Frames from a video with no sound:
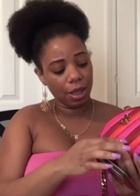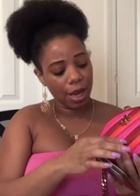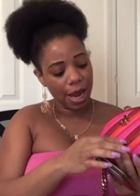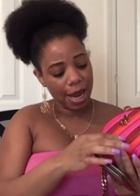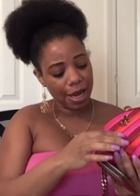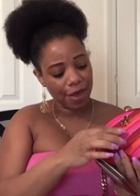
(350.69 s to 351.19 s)

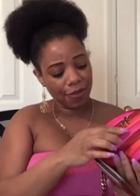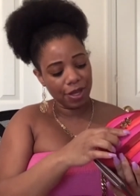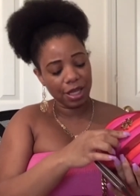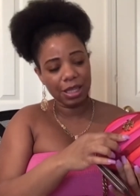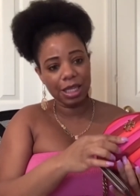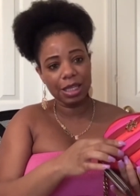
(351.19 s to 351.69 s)
And I
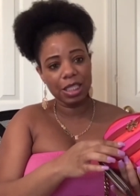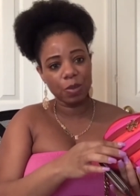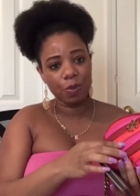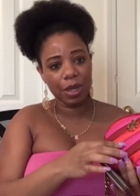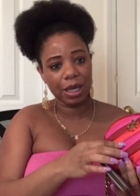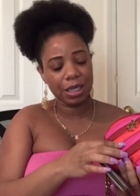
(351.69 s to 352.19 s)
think that this
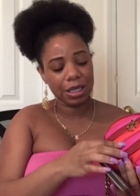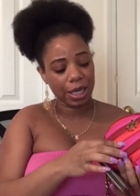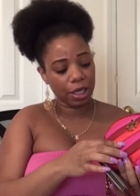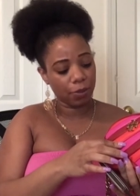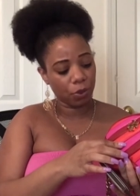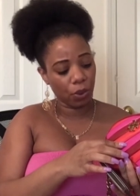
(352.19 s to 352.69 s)
pink is like
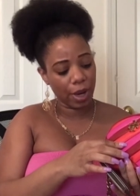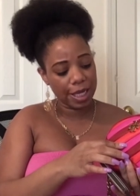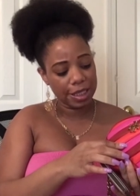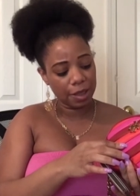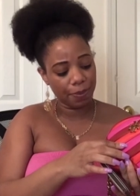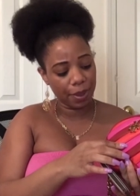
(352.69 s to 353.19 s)
a
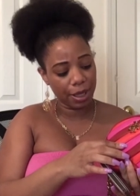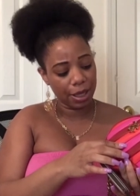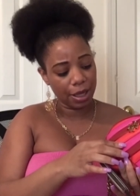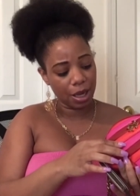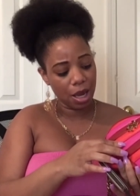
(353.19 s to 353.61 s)
crazy pink.